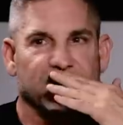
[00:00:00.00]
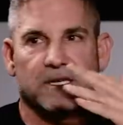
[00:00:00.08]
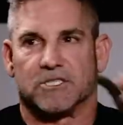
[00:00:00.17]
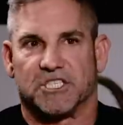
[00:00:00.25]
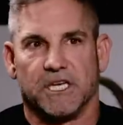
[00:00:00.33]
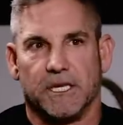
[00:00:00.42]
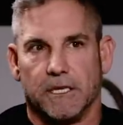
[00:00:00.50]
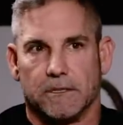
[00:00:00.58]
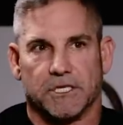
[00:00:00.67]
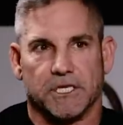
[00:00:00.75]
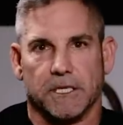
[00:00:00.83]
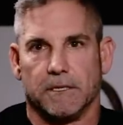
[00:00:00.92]
that she
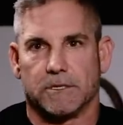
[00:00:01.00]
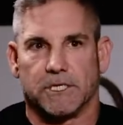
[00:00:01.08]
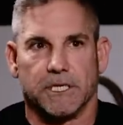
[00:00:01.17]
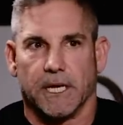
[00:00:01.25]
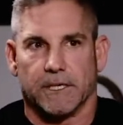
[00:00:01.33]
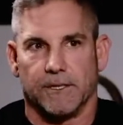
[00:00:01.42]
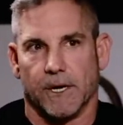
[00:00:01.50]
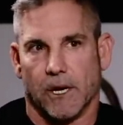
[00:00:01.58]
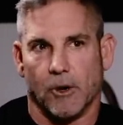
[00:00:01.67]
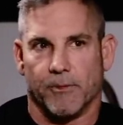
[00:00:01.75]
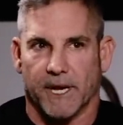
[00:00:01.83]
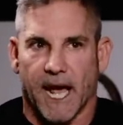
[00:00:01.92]
she she doesn't
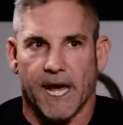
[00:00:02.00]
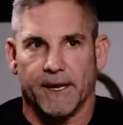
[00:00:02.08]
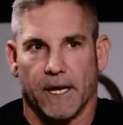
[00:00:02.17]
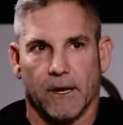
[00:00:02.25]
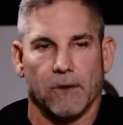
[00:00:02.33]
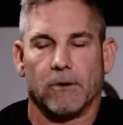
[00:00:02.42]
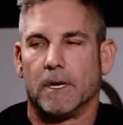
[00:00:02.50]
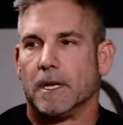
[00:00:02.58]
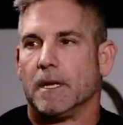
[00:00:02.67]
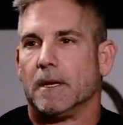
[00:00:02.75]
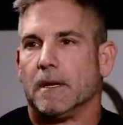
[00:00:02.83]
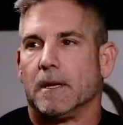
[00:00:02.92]
know, but I know.
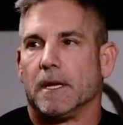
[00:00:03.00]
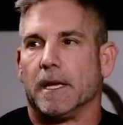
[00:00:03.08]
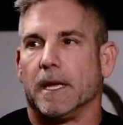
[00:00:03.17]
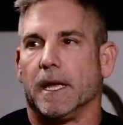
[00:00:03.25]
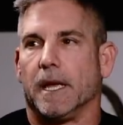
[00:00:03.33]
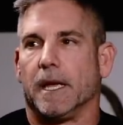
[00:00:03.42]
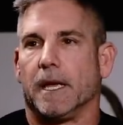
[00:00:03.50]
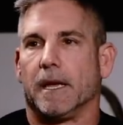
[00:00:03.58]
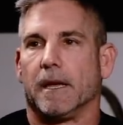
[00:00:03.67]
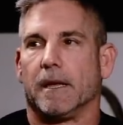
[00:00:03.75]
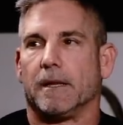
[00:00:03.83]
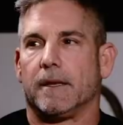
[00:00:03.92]

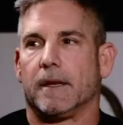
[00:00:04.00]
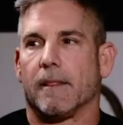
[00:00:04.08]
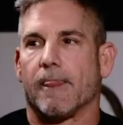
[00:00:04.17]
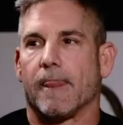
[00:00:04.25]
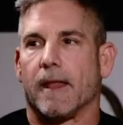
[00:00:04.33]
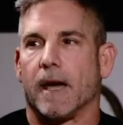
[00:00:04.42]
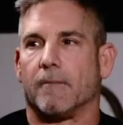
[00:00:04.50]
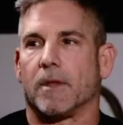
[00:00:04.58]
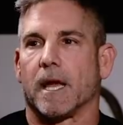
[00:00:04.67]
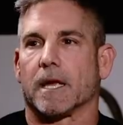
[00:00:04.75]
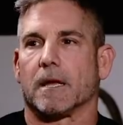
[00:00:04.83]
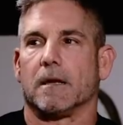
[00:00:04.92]
And I'm
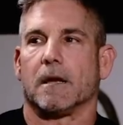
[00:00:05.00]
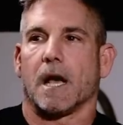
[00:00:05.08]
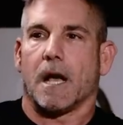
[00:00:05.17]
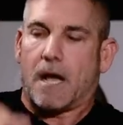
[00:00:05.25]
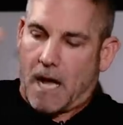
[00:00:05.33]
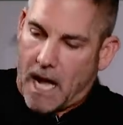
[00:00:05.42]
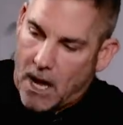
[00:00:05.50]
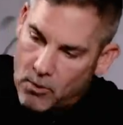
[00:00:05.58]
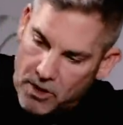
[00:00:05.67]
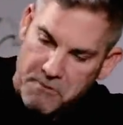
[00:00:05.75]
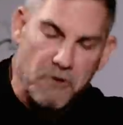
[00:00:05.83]
like, I want to